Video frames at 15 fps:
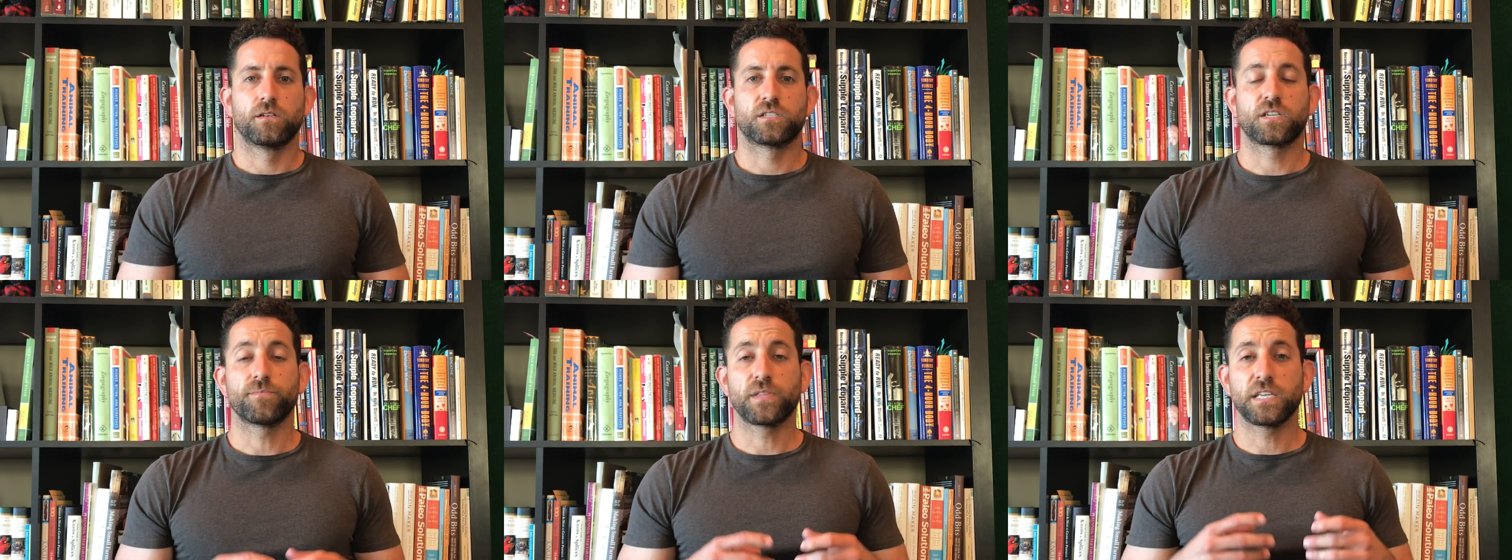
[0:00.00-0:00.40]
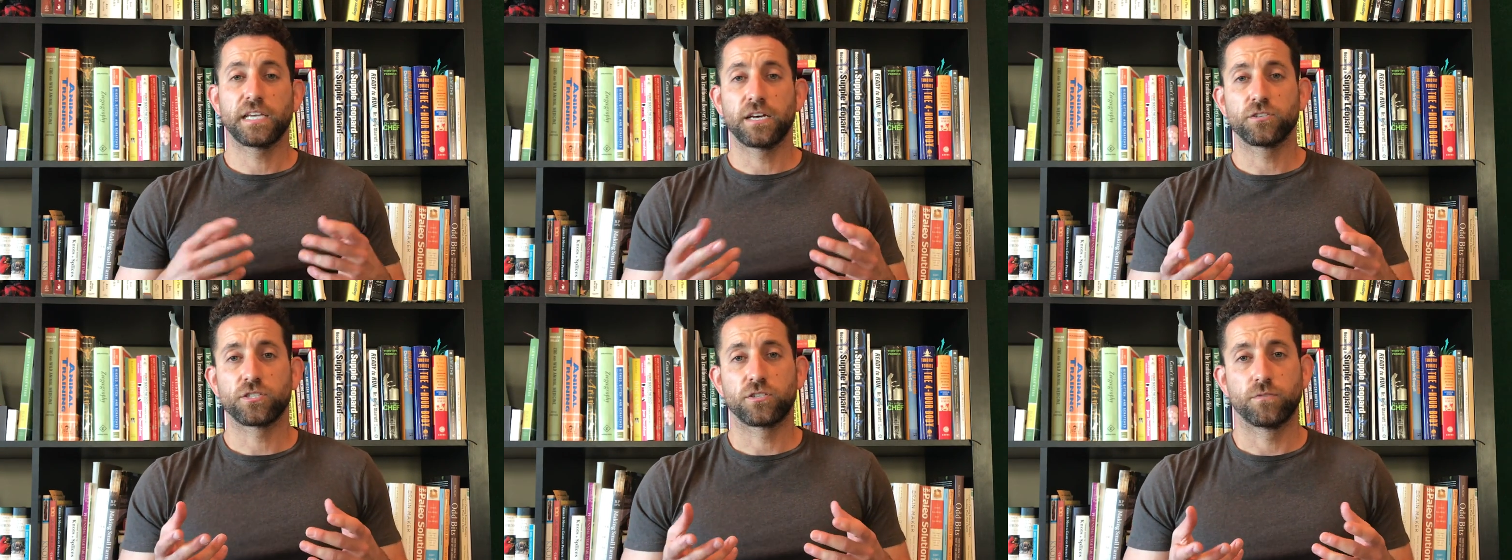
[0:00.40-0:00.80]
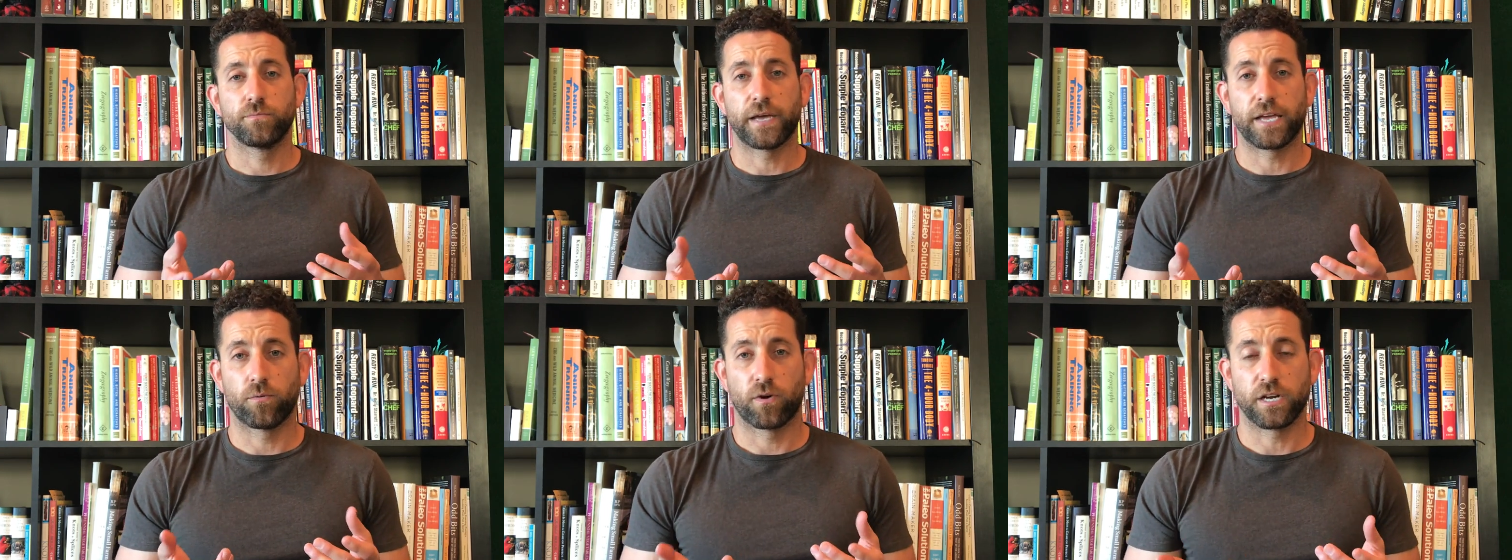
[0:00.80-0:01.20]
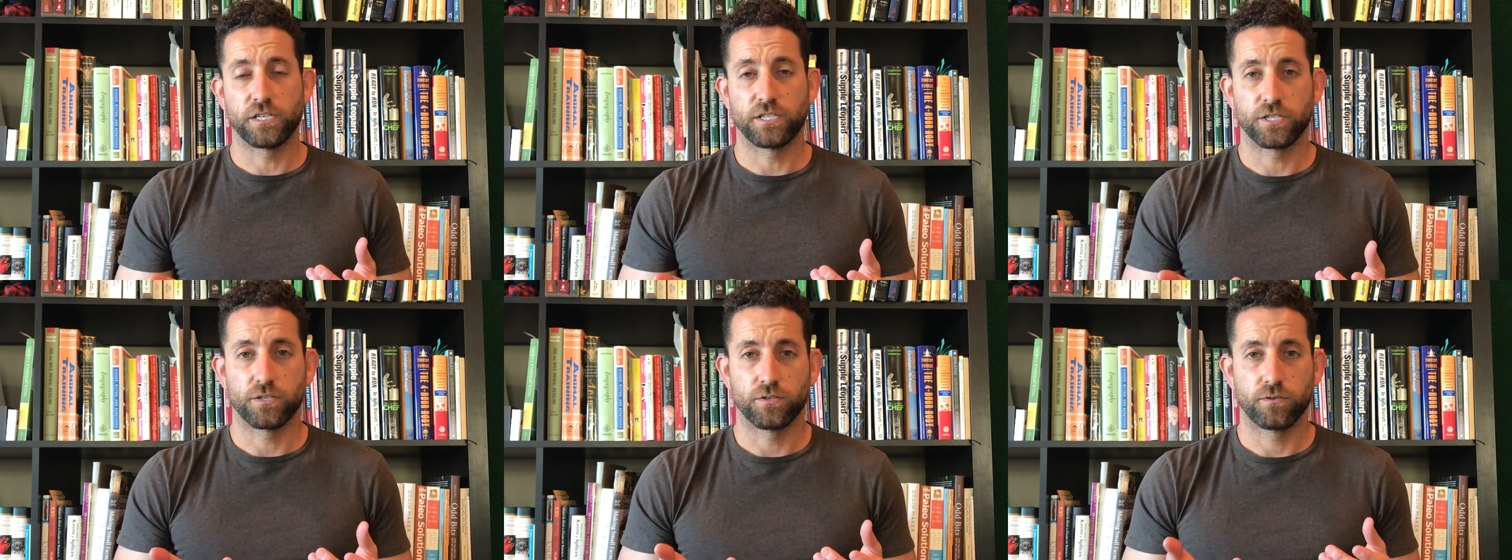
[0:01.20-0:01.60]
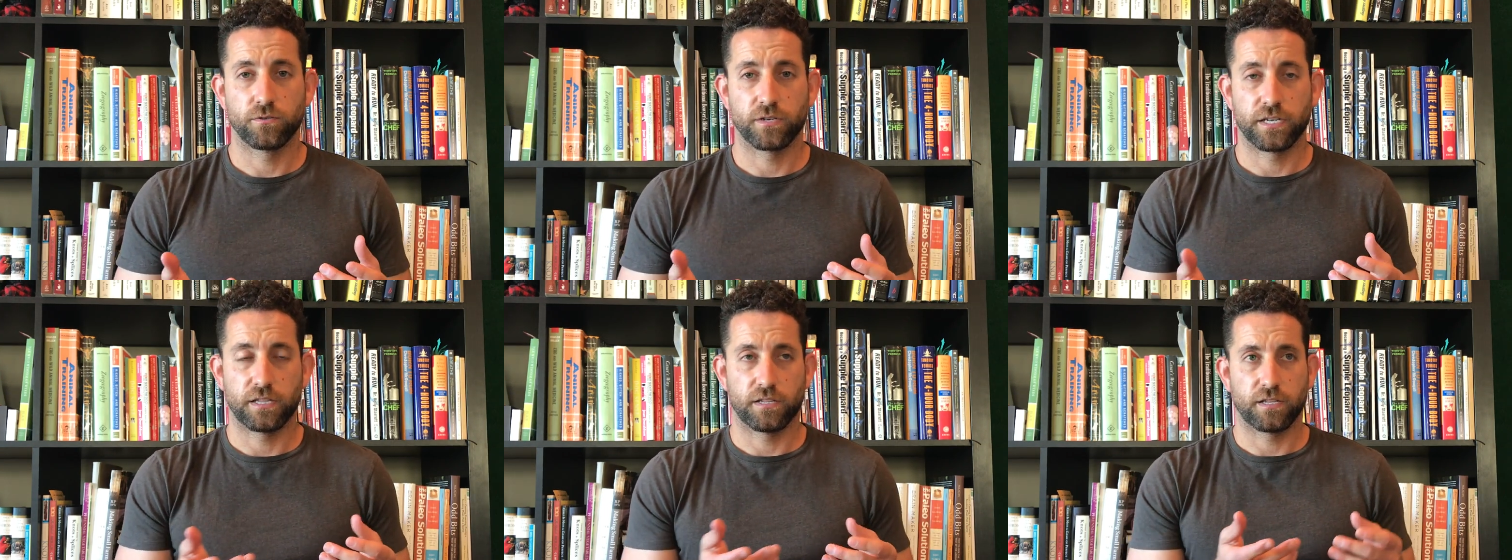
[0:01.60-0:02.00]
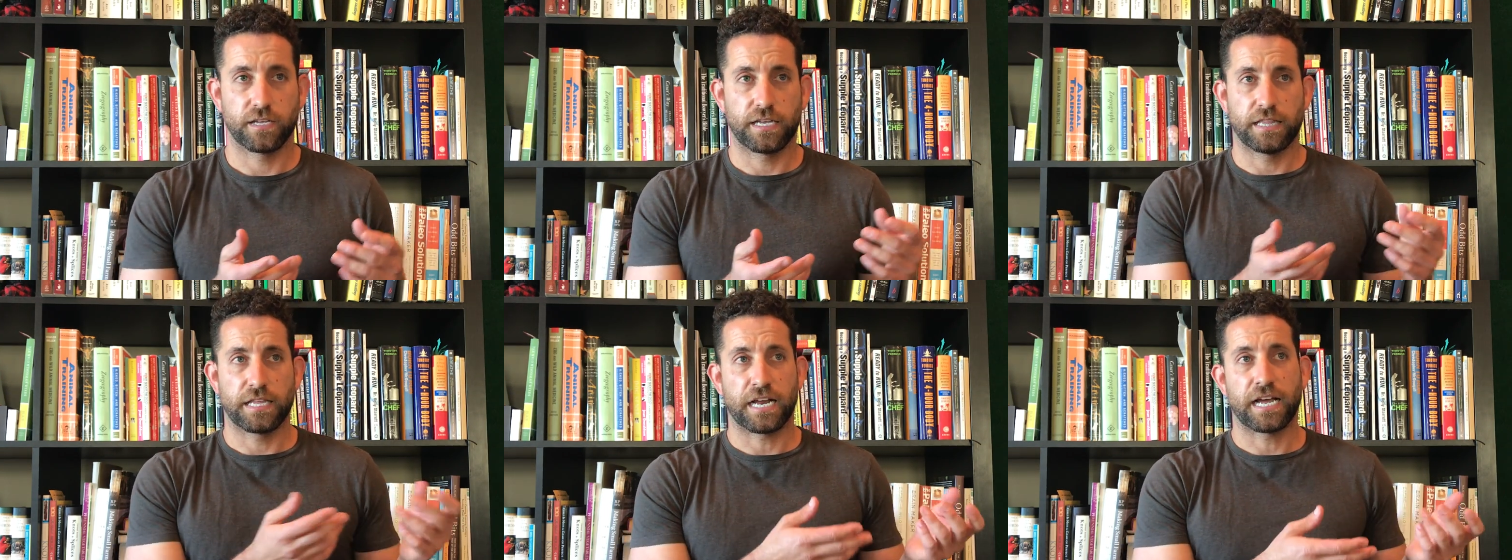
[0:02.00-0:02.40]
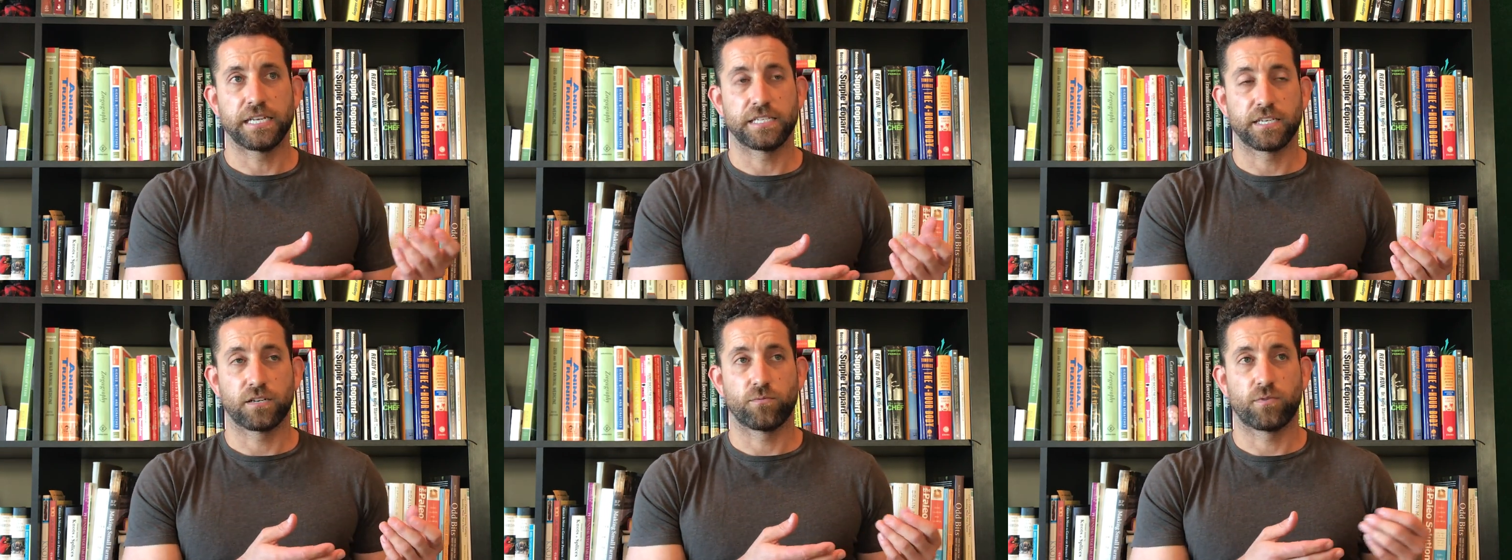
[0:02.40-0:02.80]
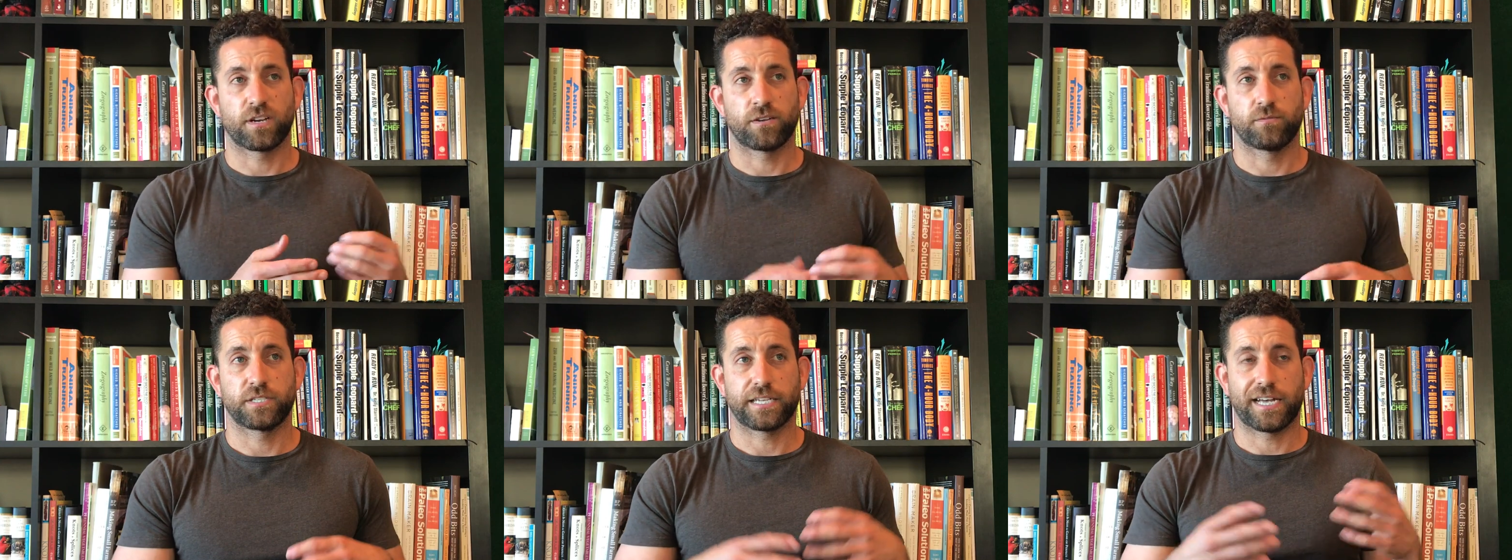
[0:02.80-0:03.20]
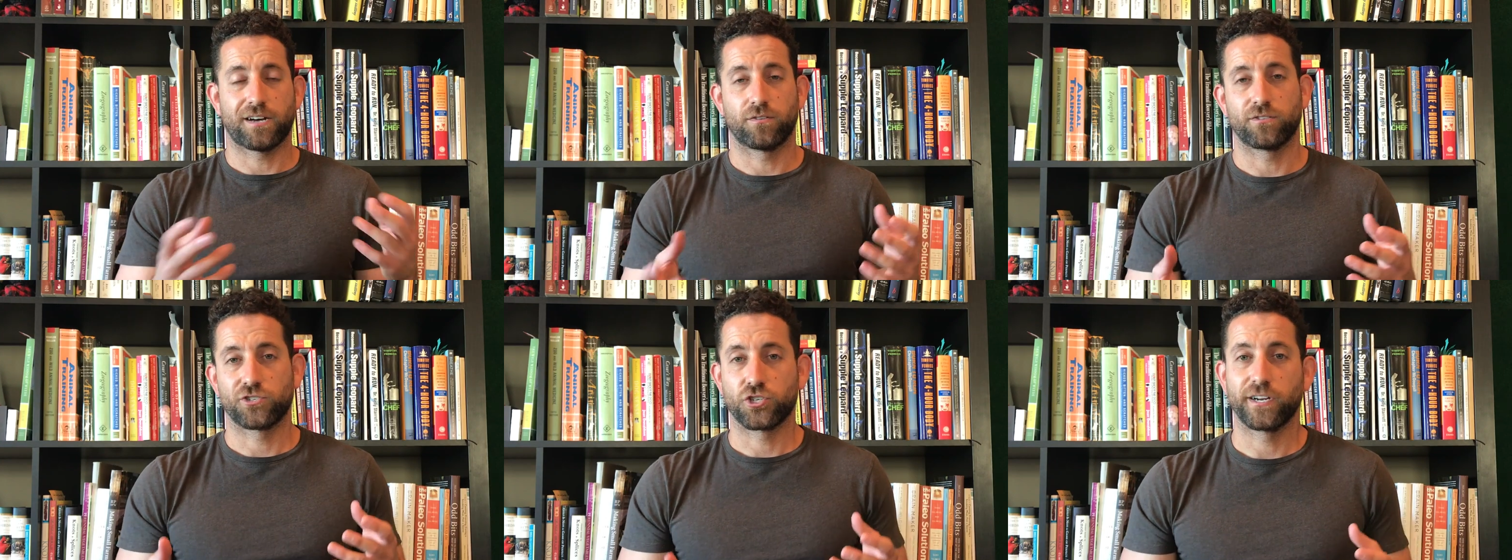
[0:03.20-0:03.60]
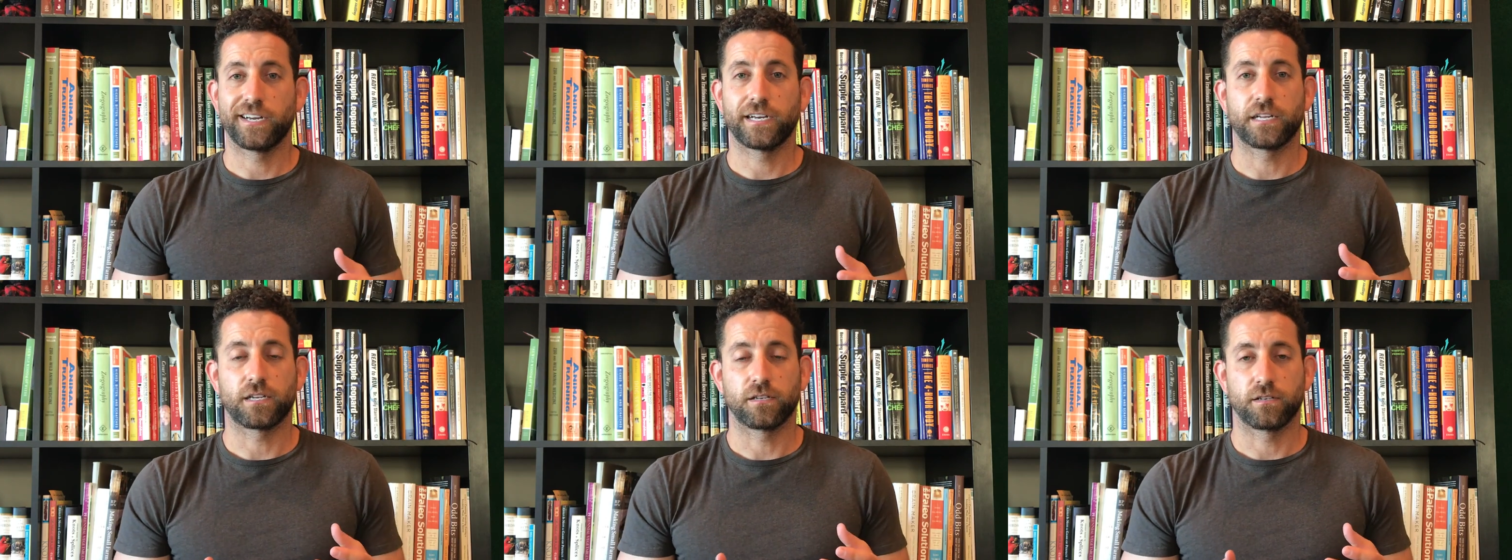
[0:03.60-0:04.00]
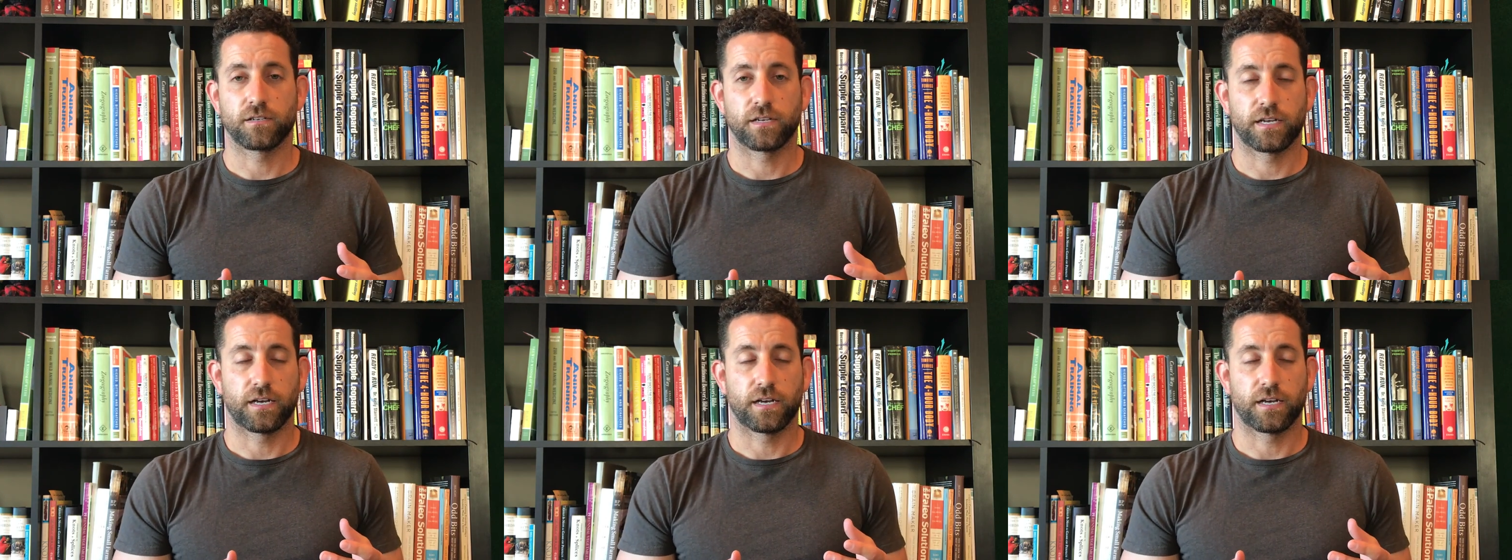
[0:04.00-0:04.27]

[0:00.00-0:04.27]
Something else you may want to do, and that I did when I was out training